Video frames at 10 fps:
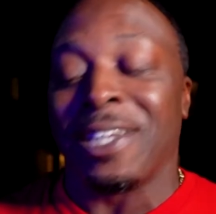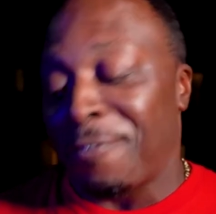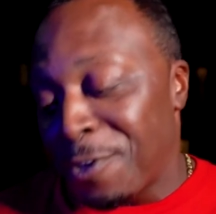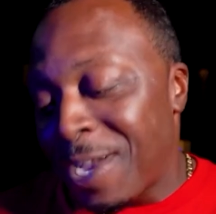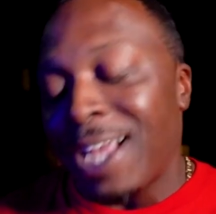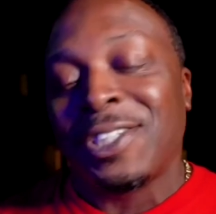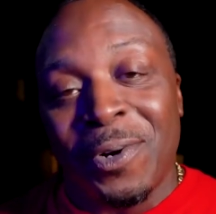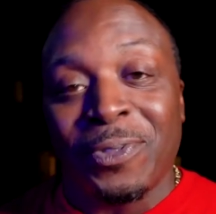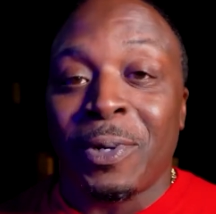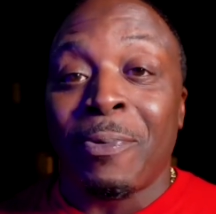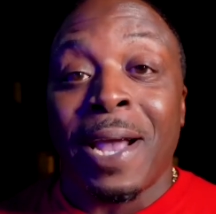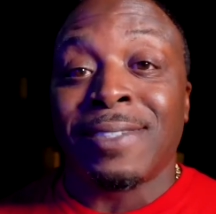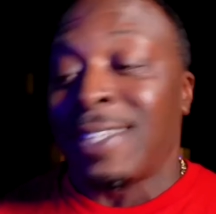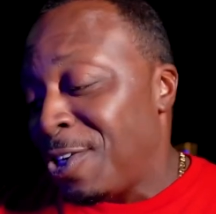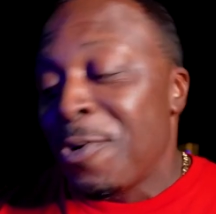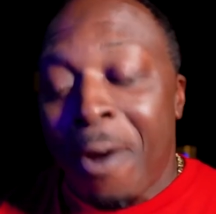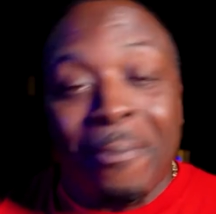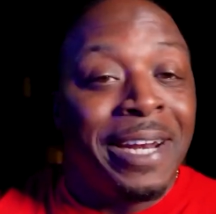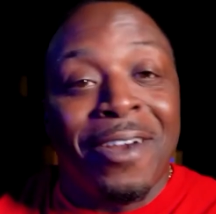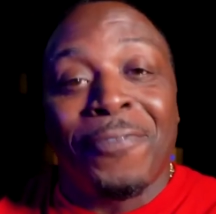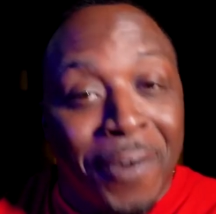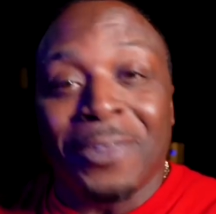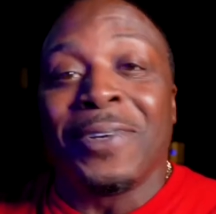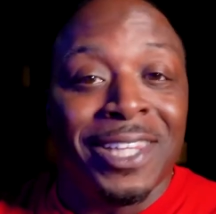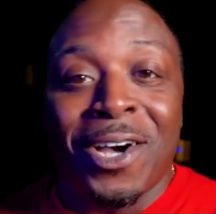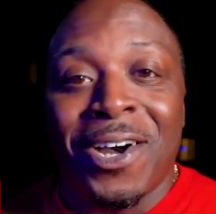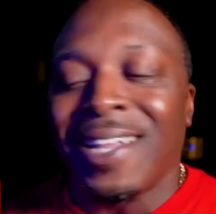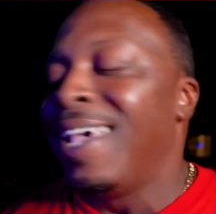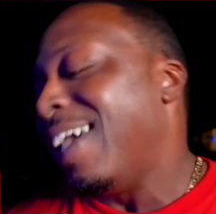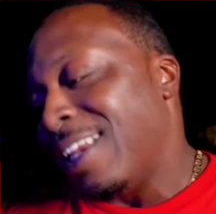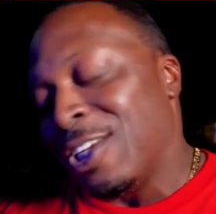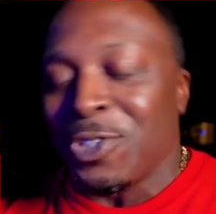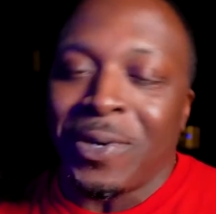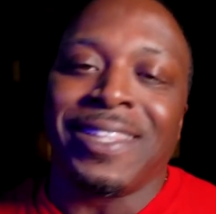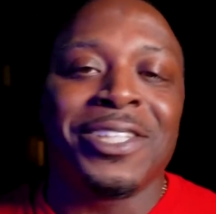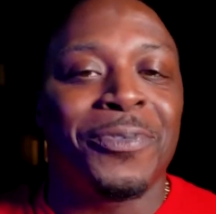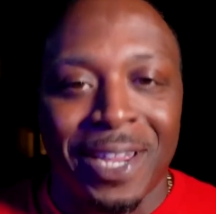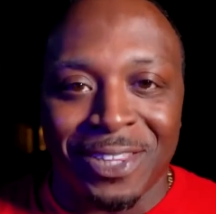And if you got your own 3 ways, then you already are following along and enjoying this right